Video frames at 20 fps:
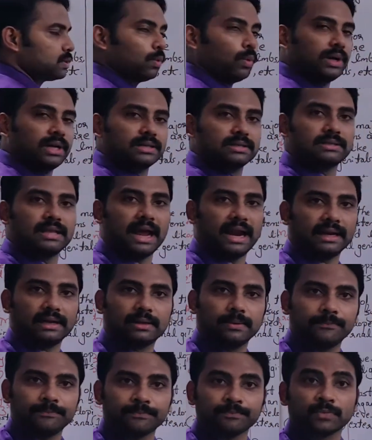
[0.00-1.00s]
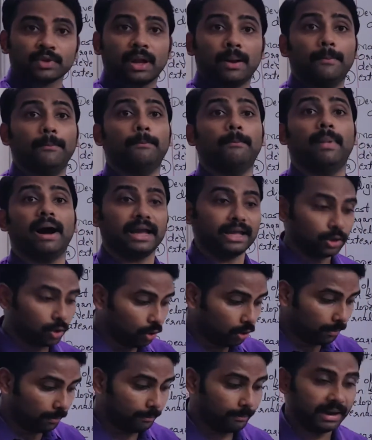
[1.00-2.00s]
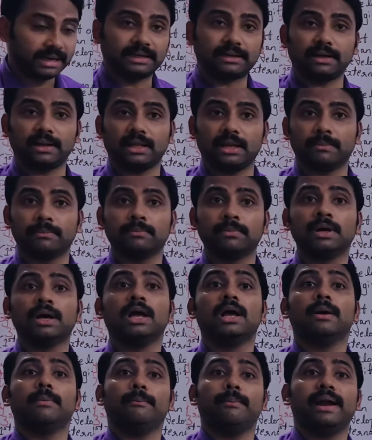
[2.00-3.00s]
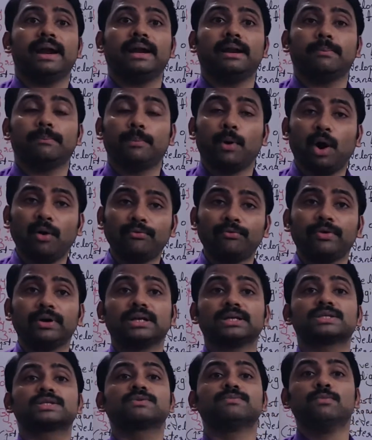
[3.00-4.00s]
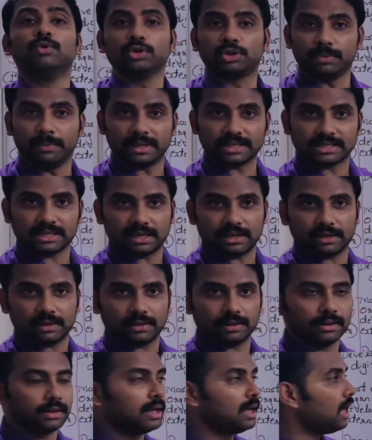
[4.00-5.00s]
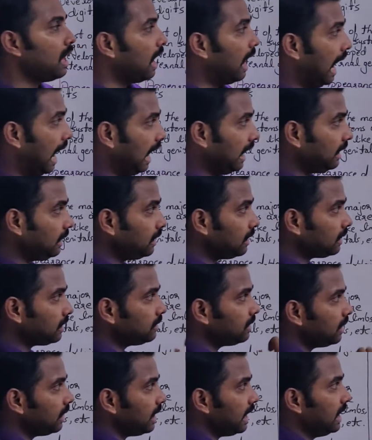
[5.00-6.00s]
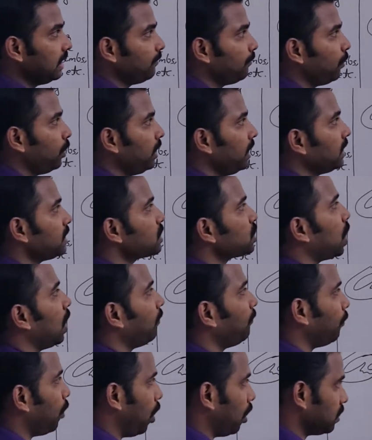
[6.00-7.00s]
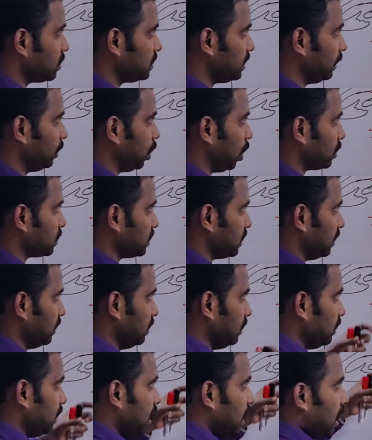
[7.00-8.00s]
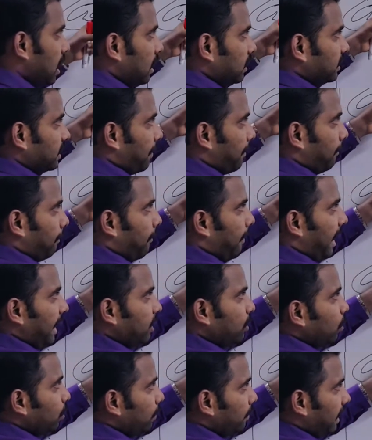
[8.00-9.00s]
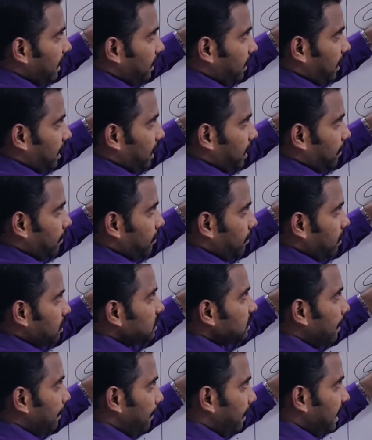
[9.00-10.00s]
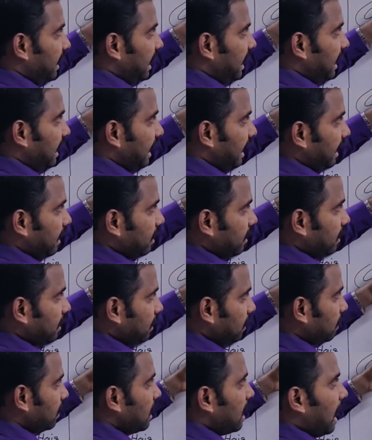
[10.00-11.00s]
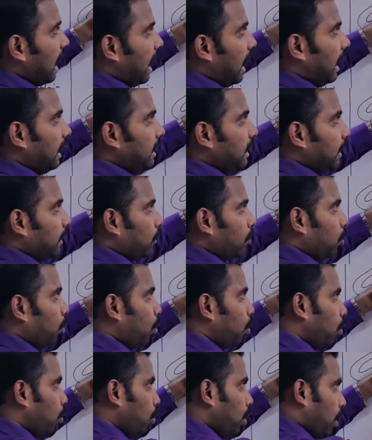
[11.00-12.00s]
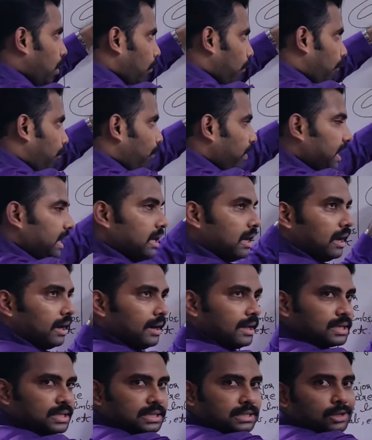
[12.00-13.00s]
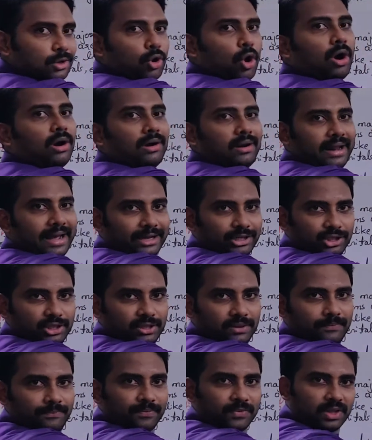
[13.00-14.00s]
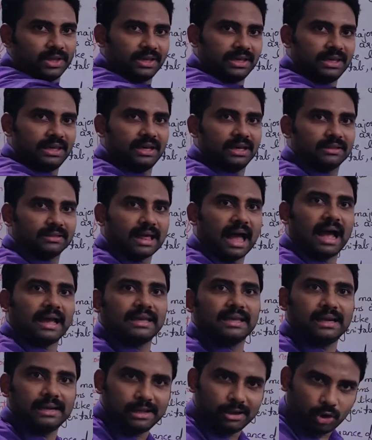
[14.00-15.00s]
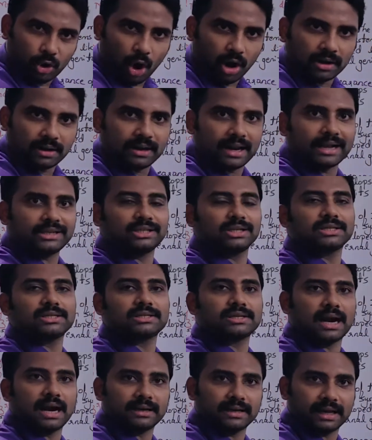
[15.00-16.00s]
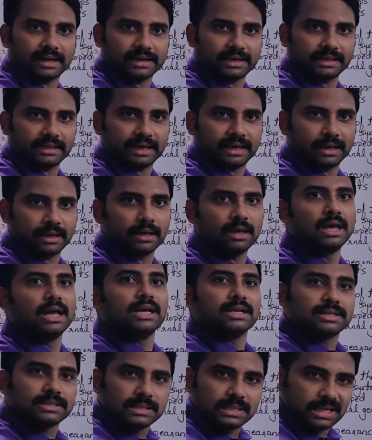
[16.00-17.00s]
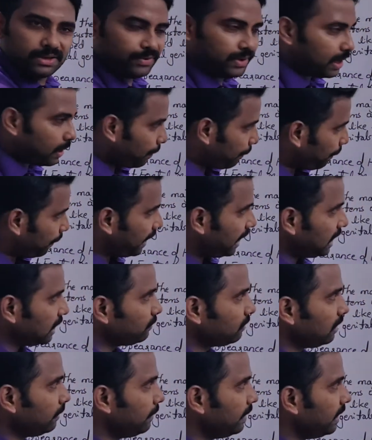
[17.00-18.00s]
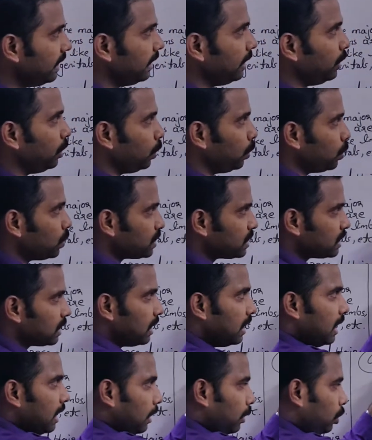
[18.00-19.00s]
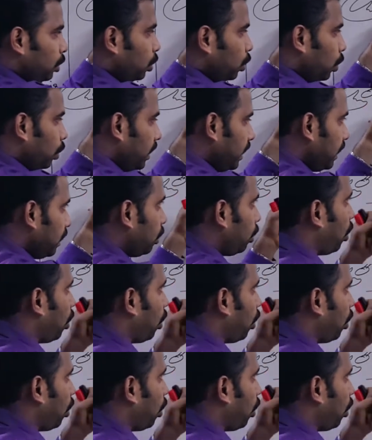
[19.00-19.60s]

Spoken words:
What is that? Myometrium, made up of smooth muscle. Under the influence of oxytocin, the myometrium, the middle layer, undergo vigorous contraction. Iga thaiyalli contraction start agide, severe pain will be induced. During